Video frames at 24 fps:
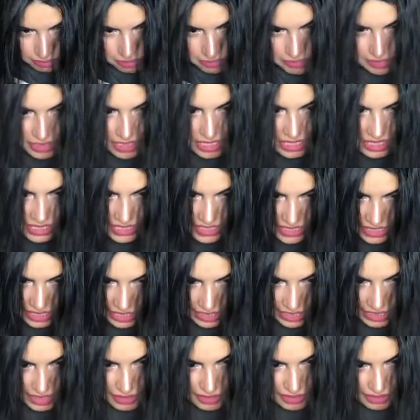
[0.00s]
kind of
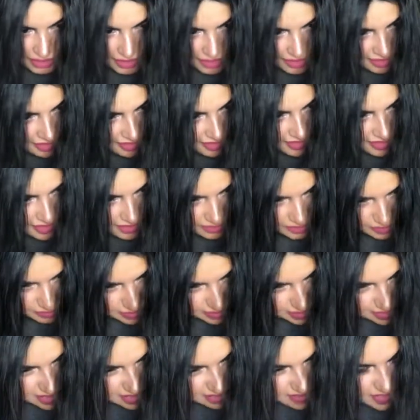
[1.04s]
taking long
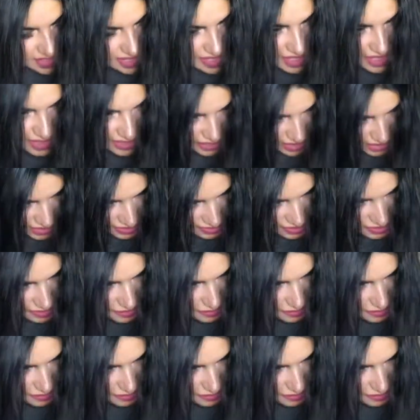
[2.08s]
because I have a lot of hair.